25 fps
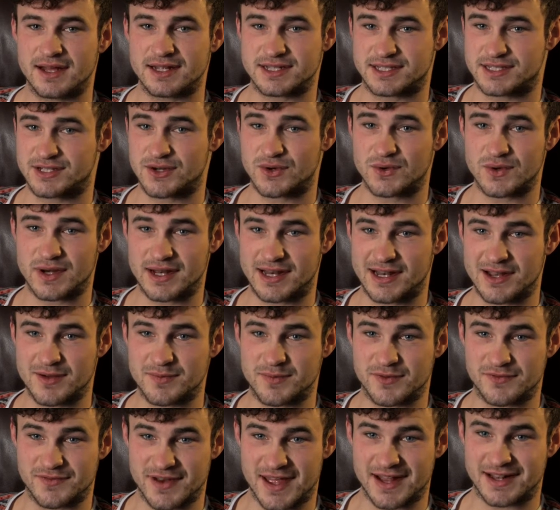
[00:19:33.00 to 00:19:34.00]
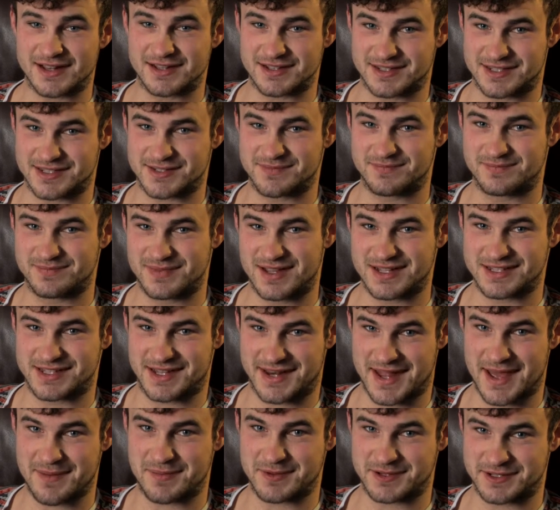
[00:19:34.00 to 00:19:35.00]
A stony clump of nettles, as
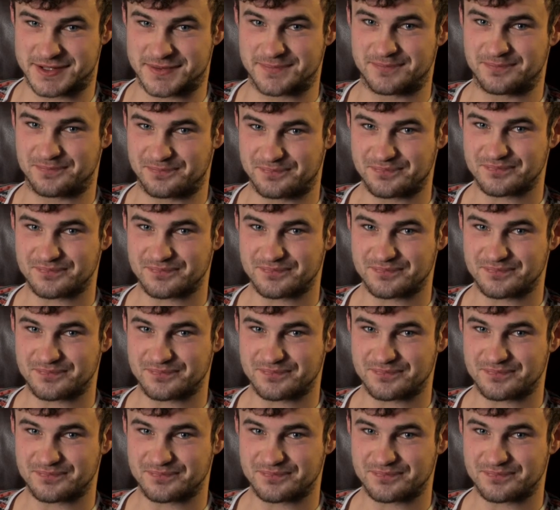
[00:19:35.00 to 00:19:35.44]
it happened.